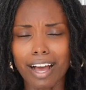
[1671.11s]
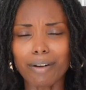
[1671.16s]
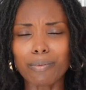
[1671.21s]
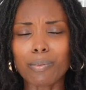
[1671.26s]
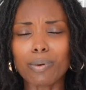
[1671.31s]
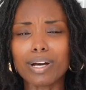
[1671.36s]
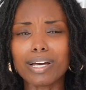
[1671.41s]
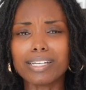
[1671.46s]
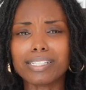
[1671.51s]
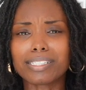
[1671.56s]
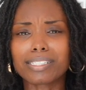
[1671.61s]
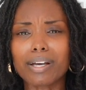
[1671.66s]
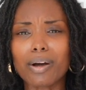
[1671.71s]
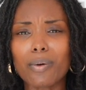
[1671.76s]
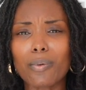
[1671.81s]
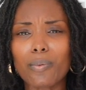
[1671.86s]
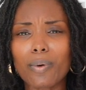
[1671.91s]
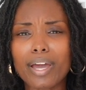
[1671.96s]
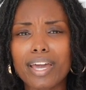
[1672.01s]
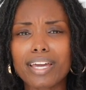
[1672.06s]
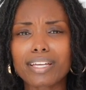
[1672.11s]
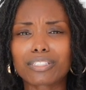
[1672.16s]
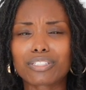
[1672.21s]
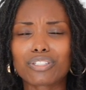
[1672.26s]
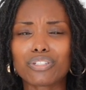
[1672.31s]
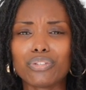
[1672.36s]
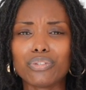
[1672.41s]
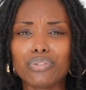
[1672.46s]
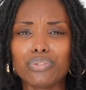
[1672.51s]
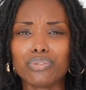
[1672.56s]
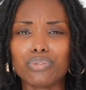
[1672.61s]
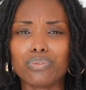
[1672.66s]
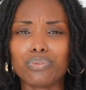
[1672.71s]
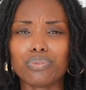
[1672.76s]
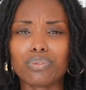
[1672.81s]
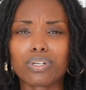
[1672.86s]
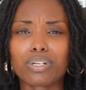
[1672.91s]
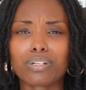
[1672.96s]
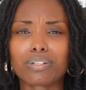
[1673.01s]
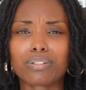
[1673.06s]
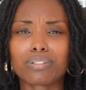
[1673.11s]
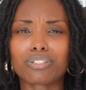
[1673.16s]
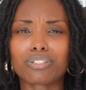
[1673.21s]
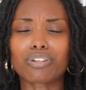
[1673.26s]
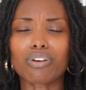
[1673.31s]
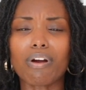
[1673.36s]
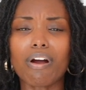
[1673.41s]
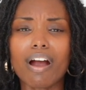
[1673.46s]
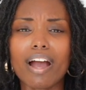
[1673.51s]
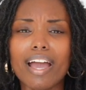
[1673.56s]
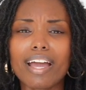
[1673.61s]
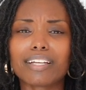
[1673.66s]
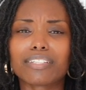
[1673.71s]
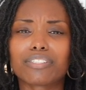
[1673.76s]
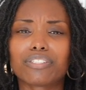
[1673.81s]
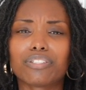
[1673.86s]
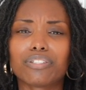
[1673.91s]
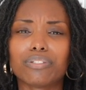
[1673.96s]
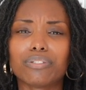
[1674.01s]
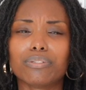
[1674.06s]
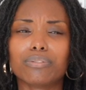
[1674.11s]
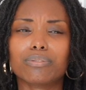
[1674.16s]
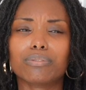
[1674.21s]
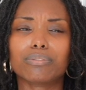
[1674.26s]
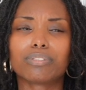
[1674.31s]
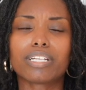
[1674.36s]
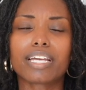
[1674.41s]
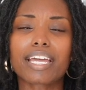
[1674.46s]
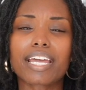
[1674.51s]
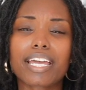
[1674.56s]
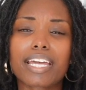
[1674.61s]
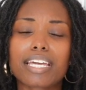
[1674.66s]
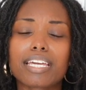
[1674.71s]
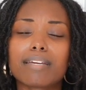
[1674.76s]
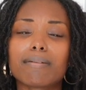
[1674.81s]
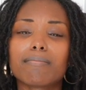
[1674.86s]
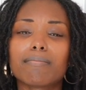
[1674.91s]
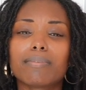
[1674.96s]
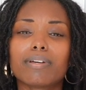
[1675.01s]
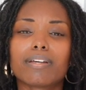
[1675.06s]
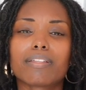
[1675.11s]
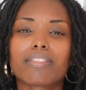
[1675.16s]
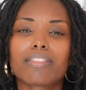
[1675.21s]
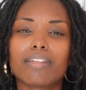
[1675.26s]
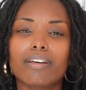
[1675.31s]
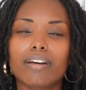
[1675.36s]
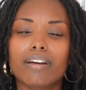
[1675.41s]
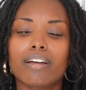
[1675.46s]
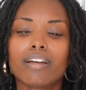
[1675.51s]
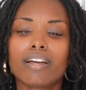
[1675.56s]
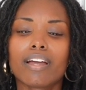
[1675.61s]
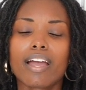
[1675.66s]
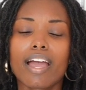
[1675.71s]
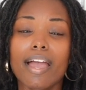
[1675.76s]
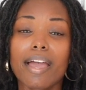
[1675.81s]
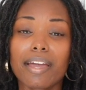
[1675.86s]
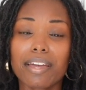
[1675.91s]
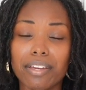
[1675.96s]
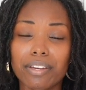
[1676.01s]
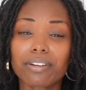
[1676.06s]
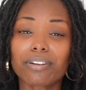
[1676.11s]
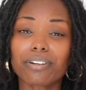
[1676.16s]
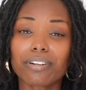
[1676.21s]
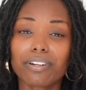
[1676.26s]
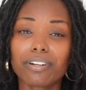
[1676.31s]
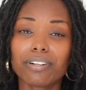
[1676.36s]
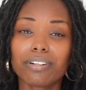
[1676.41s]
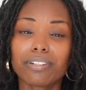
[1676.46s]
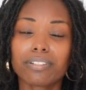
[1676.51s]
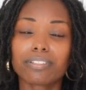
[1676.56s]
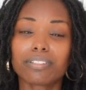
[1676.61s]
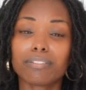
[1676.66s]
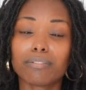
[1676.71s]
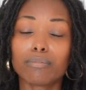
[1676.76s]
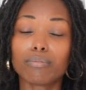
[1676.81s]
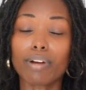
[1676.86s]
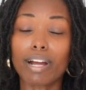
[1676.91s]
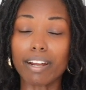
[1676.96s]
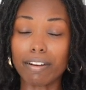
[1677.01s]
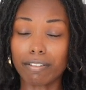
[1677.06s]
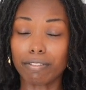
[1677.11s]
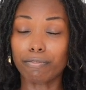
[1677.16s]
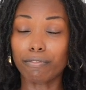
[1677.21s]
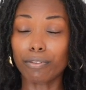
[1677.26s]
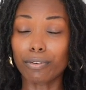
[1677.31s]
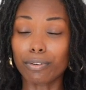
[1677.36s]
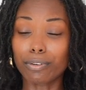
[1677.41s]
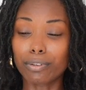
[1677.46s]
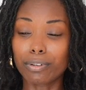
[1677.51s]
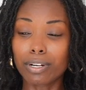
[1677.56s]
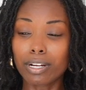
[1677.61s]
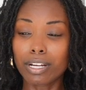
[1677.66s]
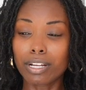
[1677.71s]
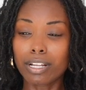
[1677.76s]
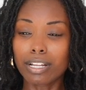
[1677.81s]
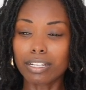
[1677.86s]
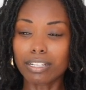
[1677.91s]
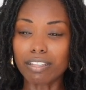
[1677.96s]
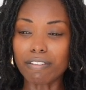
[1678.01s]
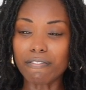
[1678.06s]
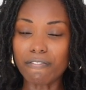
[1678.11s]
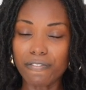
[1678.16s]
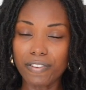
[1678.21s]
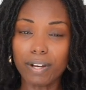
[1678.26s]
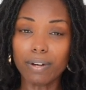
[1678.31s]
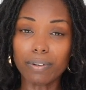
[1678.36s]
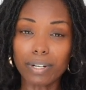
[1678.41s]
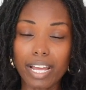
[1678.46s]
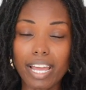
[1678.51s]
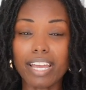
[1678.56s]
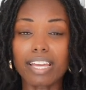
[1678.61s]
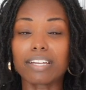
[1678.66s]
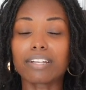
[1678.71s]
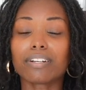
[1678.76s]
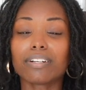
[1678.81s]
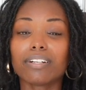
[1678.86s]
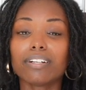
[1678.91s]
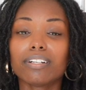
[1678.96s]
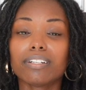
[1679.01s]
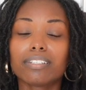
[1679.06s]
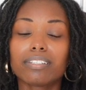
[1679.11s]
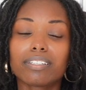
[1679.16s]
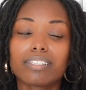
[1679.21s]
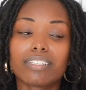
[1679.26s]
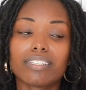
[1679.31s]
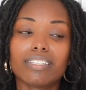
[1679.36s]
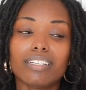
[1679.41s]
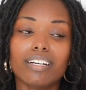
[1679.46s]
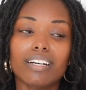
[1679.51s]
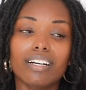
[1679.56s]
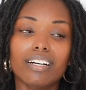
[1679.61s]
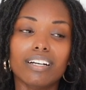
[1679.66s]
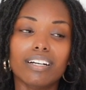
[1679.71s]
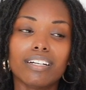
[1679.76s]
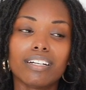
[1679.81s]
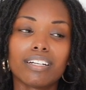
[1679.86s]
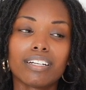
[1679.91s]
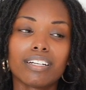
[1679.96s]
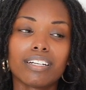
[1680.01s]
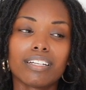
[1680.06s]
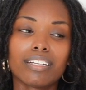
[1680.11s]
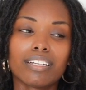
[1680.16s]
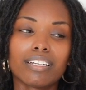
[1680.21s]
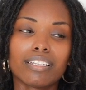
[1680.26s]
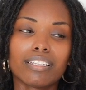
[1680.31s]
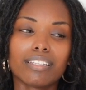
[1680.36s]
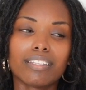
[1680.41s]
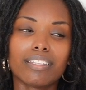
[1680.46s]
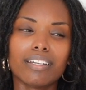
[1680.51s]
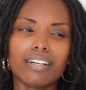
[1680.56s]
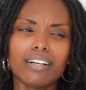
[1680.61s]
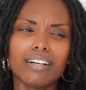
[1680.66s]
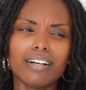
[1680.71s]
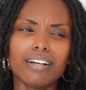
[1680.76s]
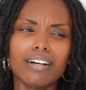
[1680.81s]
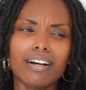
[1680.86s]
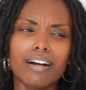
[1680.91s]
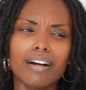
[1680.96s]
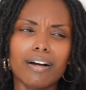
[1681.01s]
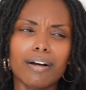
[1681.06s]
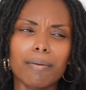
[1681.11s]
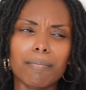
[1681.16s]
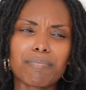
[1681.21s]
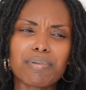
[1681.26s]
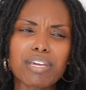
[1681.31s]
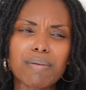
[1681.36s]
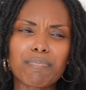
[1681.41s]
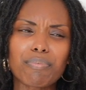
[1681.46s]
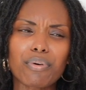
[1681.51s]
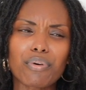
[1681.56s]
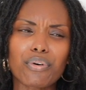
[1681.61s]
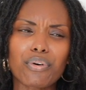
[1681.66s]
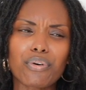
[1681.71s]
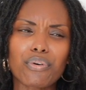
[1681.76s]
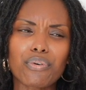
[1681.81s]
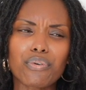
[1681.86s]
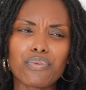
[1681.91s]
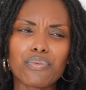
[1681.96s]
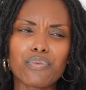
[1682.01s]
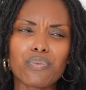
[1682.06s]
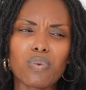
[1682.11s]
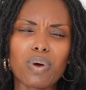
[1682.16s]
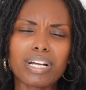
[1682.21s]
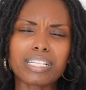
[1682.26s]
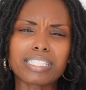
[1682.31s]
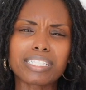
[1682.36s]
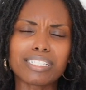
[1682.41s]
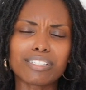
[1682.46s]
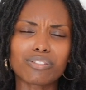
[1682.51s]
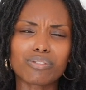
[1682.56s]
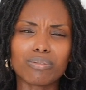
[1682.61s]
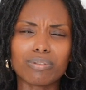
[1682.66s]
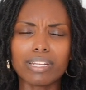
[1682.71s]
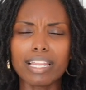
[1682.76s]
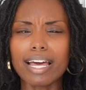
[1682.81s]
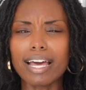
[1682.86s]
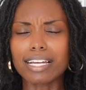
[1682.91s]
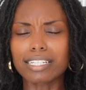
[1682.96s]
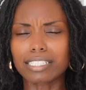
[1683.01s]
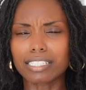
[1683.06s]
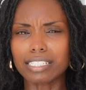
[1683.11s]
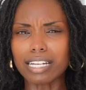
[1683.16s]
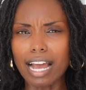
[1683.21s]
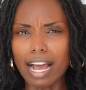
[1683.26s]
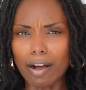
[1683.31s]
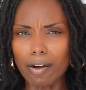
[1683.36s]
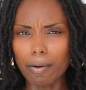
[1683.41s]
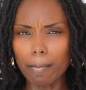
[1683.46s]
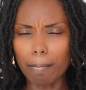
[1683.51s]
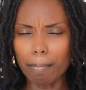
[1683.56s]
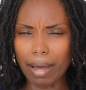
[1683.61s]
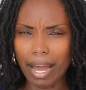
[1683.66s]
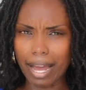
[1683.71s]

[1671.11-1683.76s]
was a way to try to tame the anger, the rightfully felt anger, the the um, people who wanted to lash out